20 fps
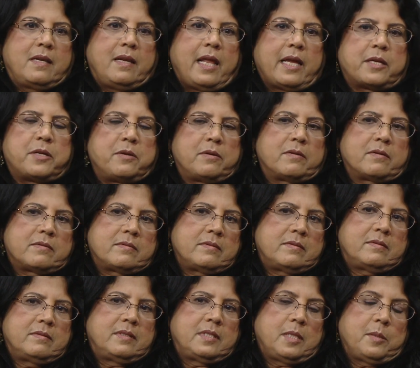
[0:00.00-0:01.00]
like
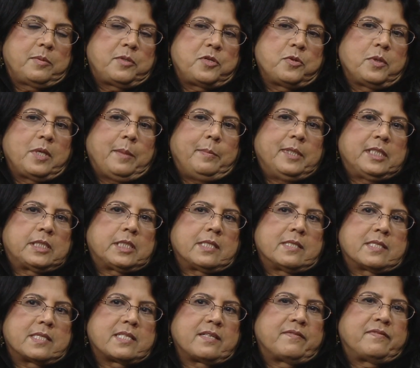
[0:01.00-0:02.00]
the
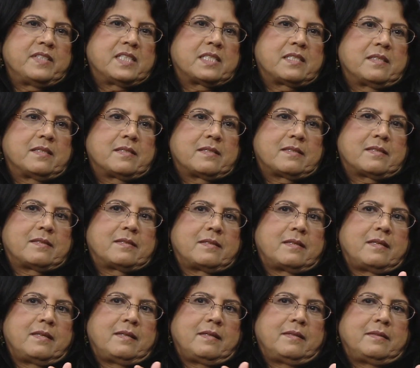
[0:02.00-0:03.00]
two-dimensional surface is
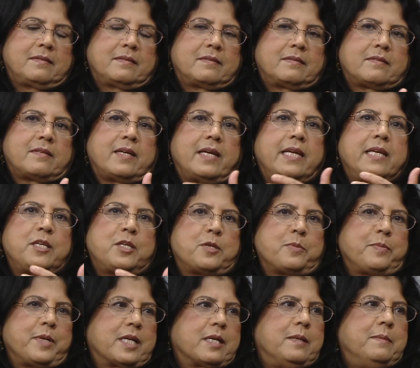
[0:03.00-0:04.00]
trying
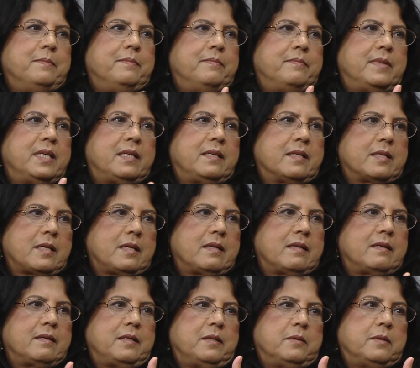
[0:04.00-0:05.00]
to become a
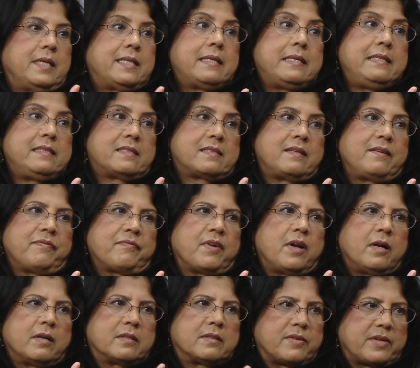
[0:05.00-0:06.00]
little, at least, if
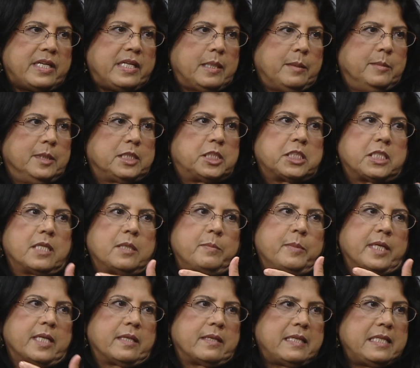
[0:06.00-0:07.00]
not three-dimensional,
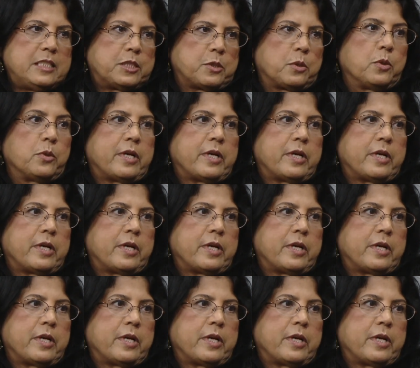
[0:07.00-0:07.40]
but at least low.